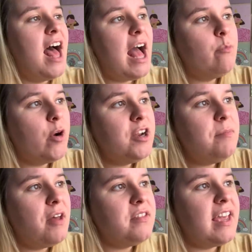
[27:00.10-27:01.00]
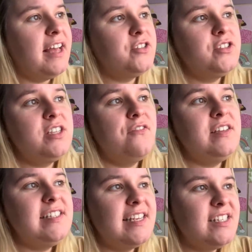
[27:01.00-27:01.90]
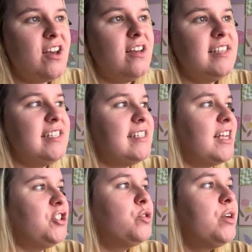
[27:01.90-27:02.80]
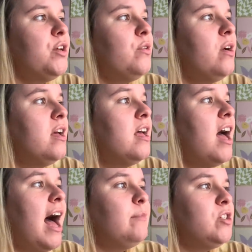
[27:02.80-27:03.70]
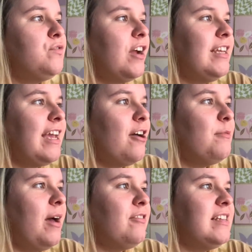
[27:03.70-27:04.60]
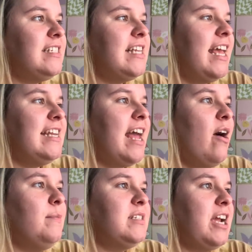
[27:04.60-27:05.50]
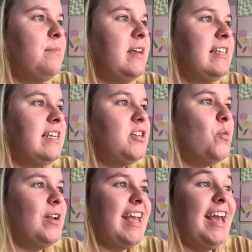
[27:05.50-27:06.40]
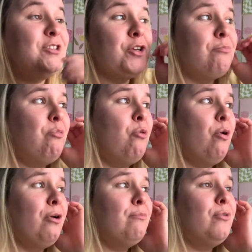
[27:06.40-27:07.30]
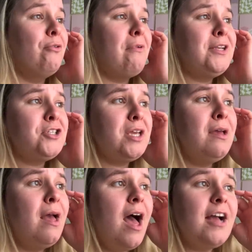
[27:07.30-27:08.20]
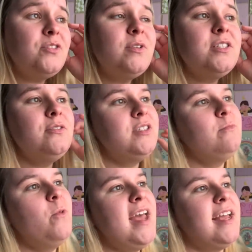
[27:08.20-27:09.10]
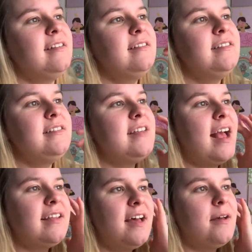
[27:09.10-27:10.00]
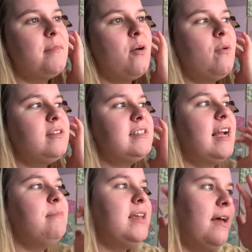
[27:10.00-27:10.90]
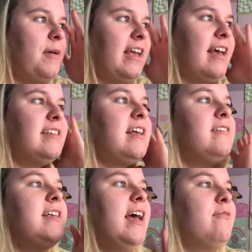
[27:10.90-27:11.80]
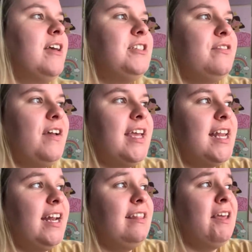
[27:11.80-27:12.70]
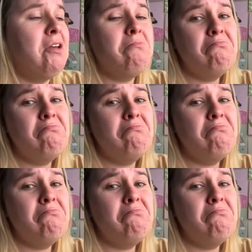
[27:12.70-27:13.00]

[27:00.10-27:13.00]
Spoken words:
I'm worried about the cancer stuff it says it causes. Is that true? I'm just finding out about this and now I'm scared because I don't want cancer. Poor Reggie. I just wanted to lose some weight. Daggum. Well, sign me up, I guess. I'll die rich if I get anything.